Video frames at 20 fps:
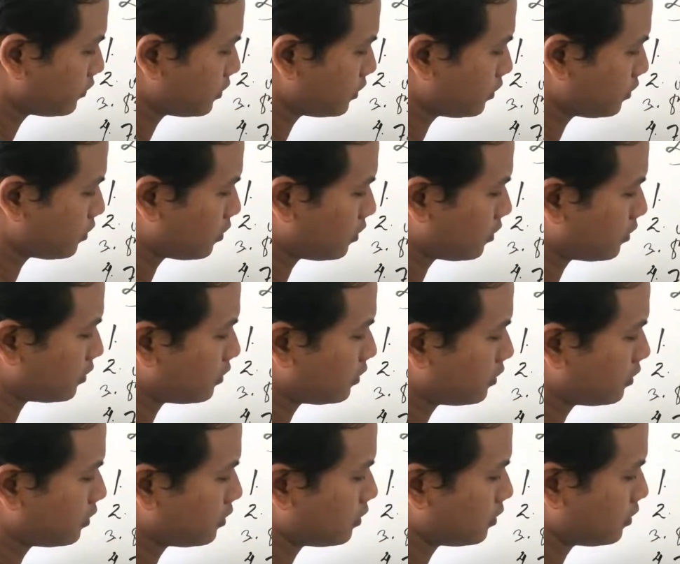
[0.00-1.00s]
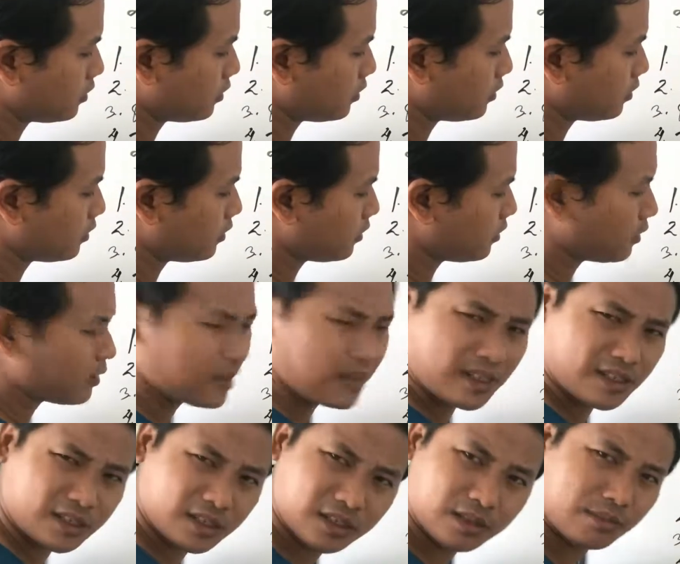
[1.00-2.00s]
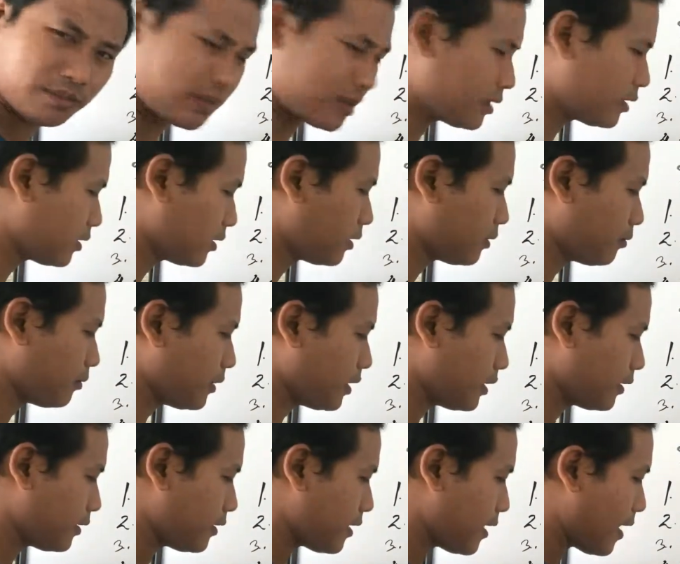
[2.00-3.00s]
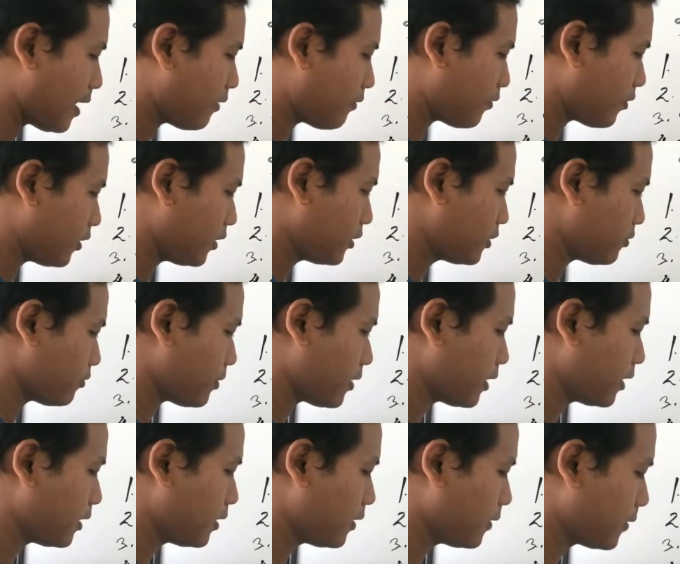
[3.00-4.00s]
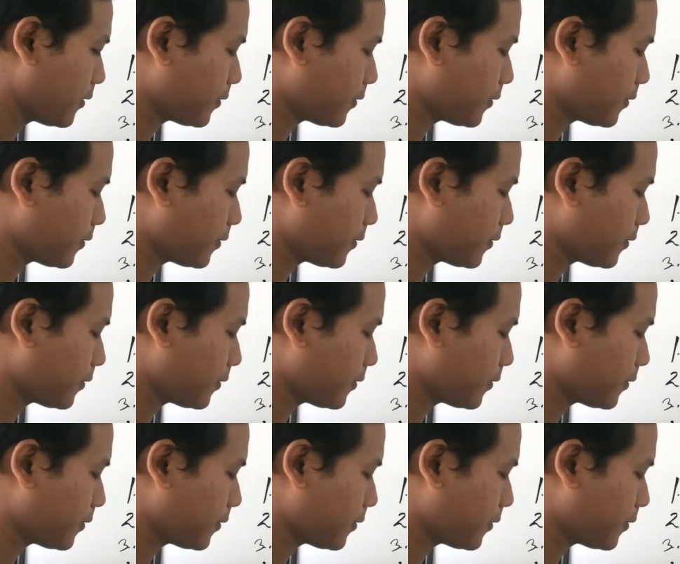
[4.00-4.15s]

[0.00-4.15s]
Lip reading: $50, let's say the average, right?